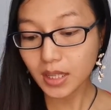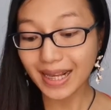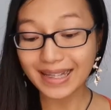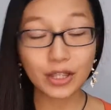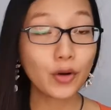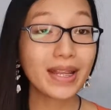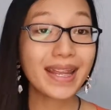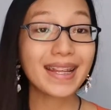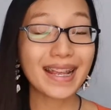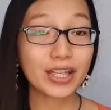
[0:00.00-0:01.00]
the three
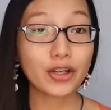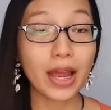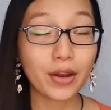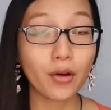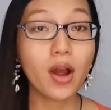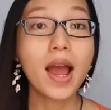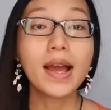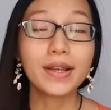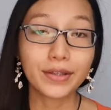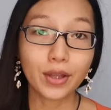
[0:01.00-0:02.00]
things that you can know
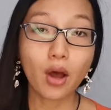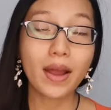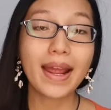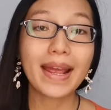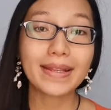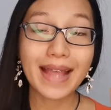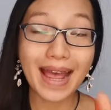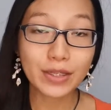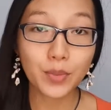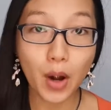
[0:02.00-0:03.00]
so
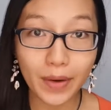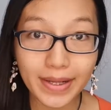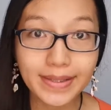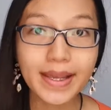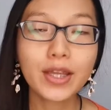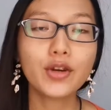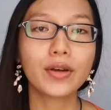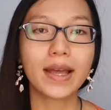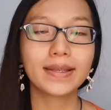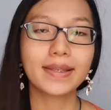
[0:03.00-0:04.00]
transparency you
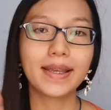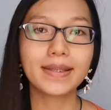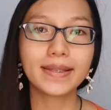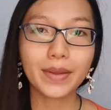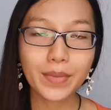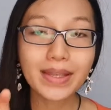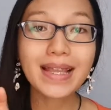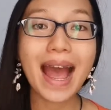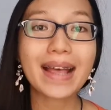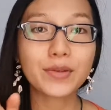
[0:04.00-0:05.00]
can see
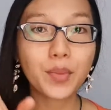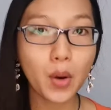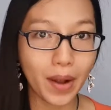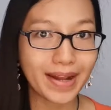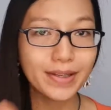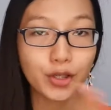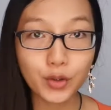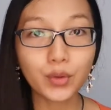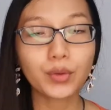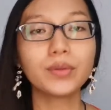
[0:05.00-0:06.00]
semi-transparent
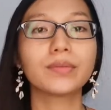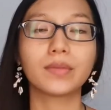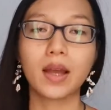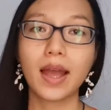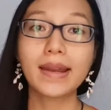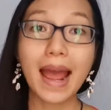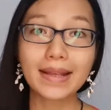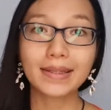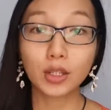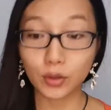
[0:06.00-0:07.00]
to
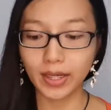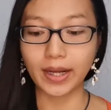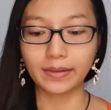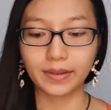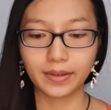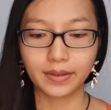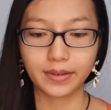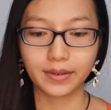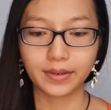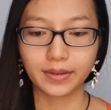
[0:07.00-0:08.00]
translucent
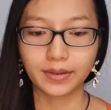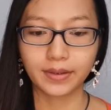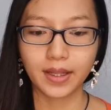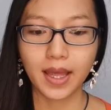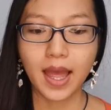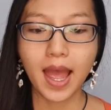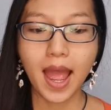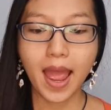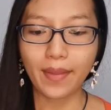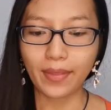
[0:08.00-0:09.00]

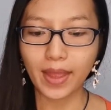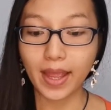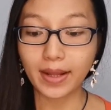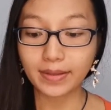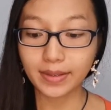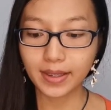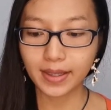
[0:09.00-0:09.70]
and then